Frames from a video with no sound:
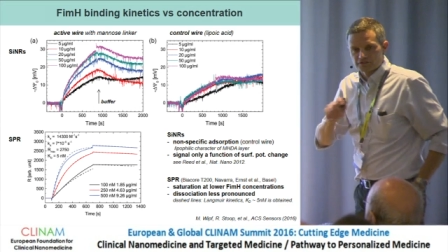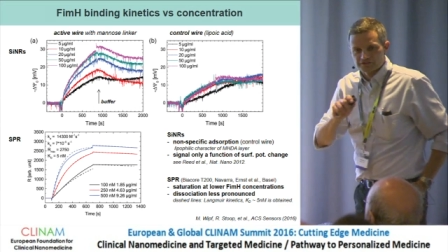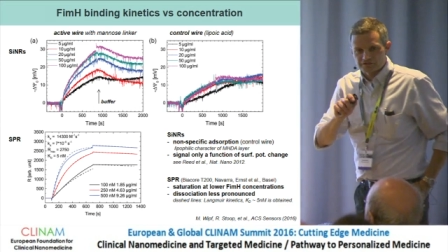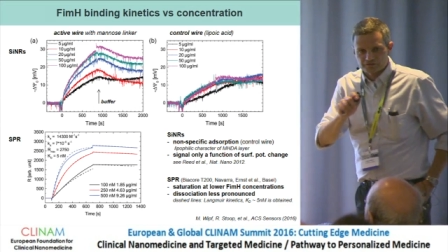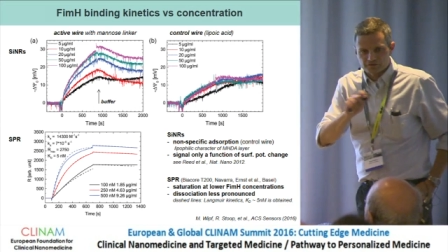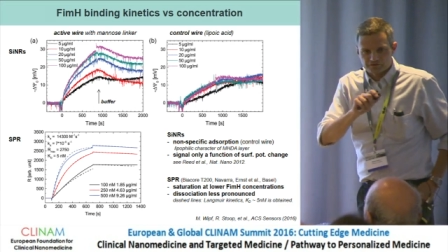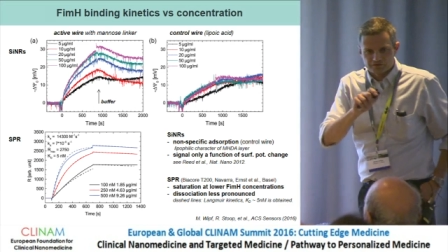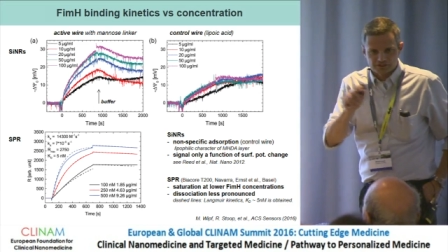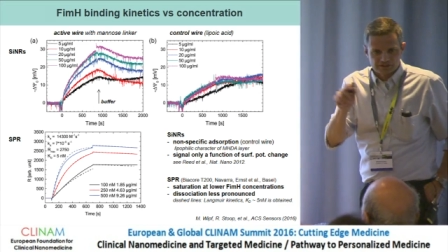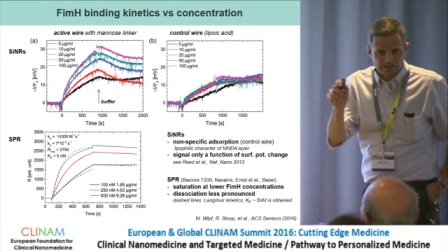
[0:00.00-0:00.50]
a,
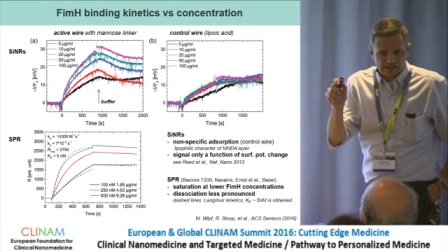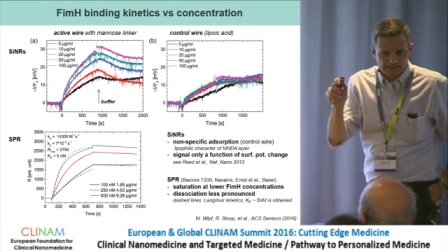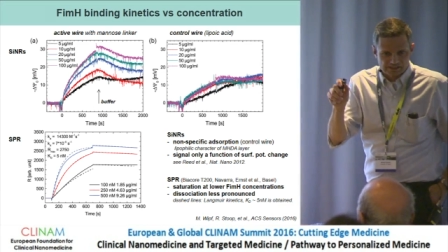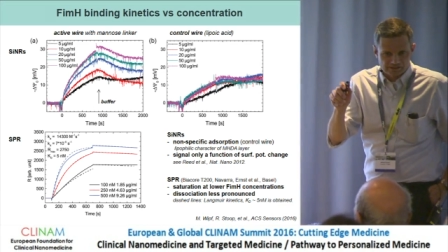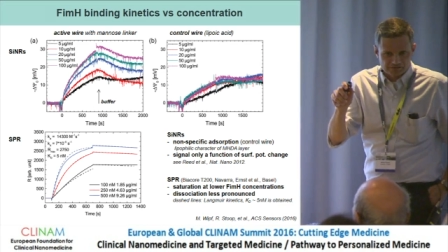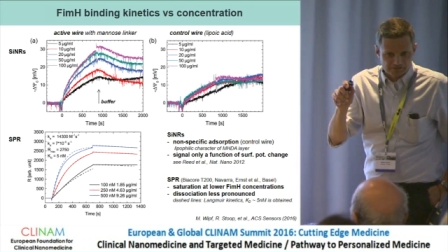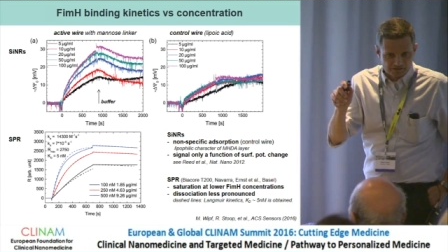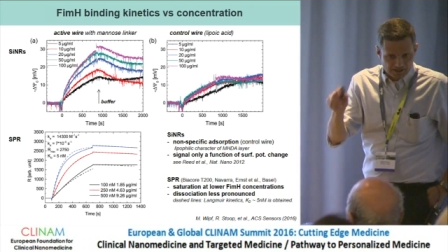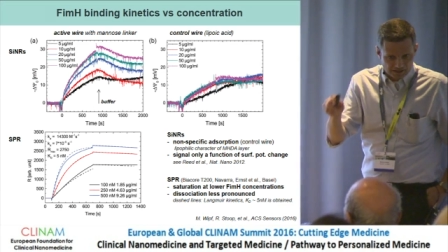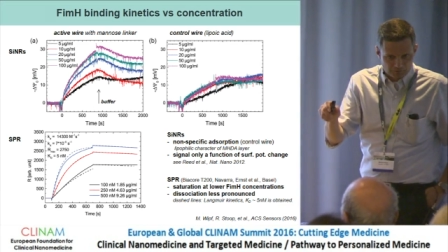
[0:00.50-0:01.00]
a very
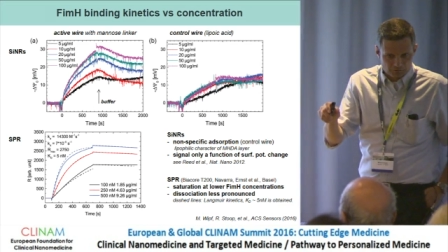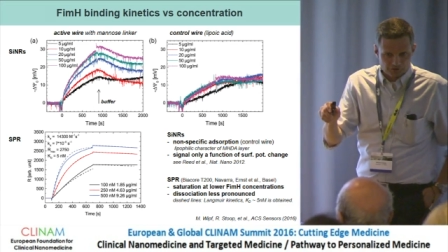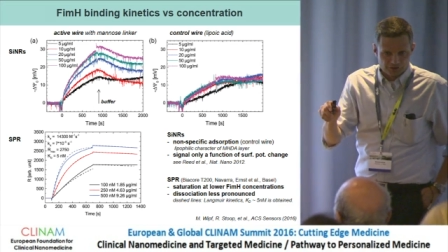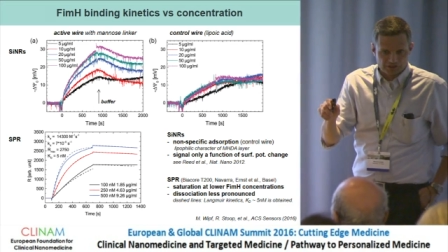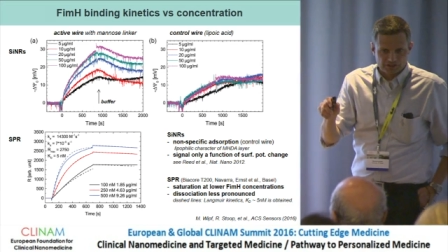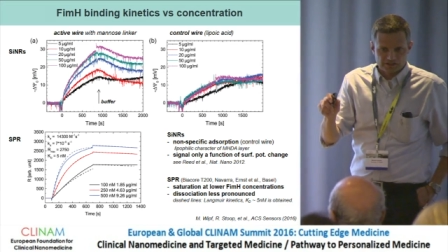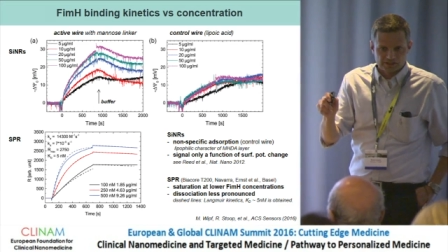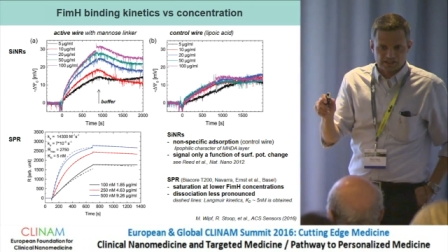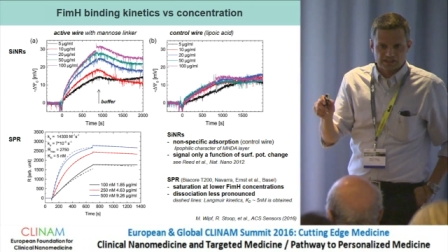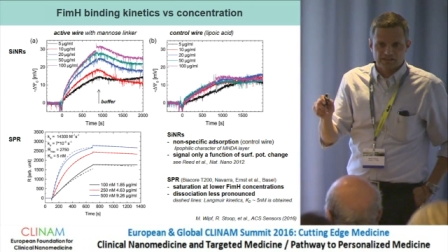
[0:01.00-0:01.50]
naive
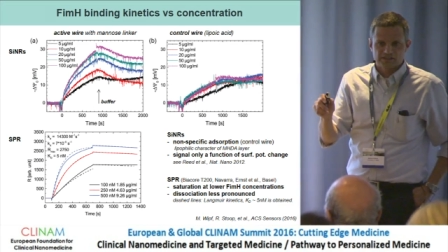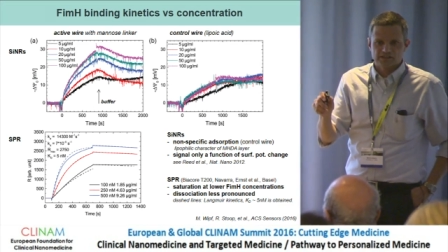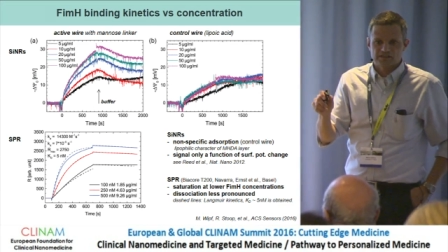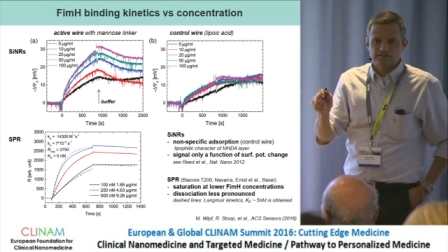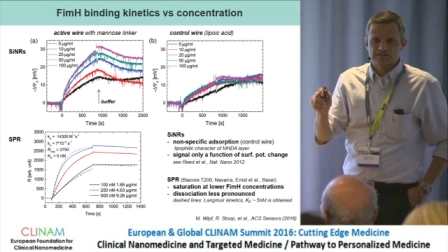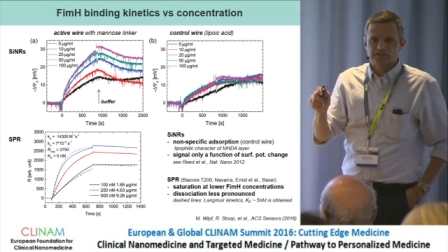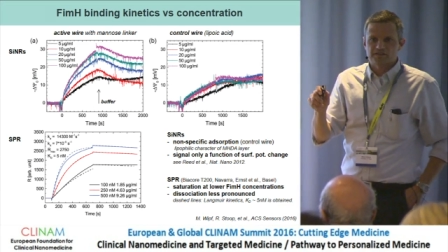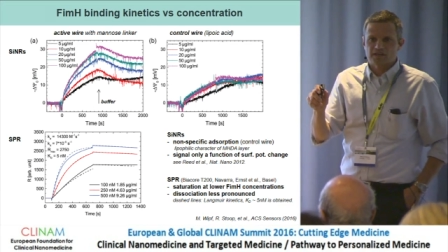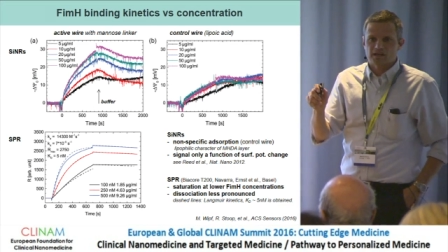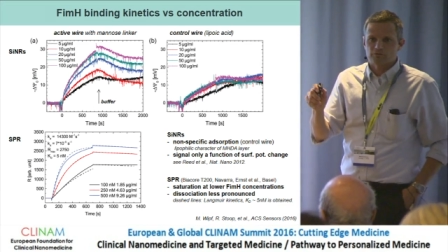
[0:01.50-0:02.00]
Langmuir kinetics,